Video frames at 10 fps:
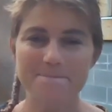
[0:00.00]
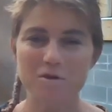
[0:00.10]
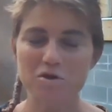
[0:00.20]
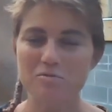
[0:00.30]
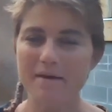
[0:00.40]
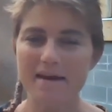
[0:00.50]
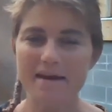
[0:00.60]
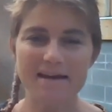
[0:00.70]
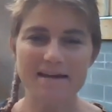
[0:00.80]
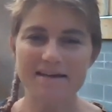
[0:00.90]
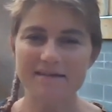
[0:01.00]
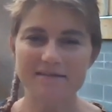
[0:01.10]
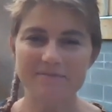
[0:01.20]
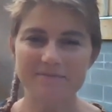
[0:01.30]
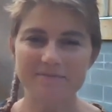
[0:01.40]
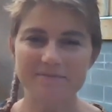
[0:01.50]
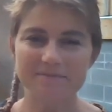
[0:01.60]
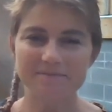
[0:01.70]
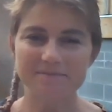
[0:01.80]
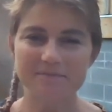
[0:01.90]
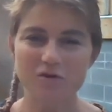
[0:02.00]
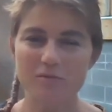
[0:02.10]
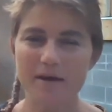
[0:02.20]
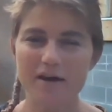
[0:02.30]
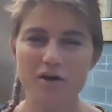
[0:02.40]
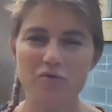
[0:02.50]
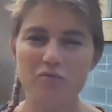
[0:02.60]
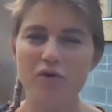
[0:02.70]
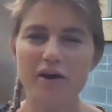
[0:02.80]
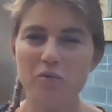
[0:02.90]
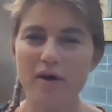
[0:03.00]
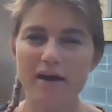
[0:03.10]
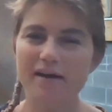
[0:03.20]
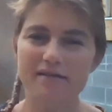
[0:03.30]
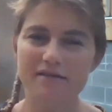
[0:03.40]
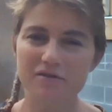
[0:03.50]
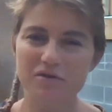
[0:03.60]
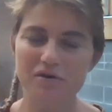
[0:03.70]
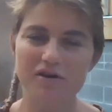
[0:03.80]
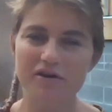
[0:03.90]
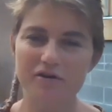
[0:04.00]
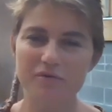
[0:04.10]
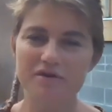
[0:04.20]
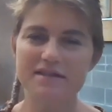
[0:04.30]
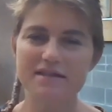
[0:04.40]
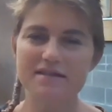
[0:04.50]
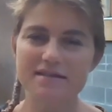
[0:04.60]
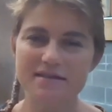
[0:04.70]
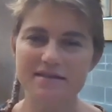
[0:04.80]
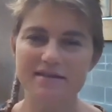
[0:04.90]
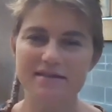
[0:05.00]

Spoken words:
you may know right away who your heart horse is.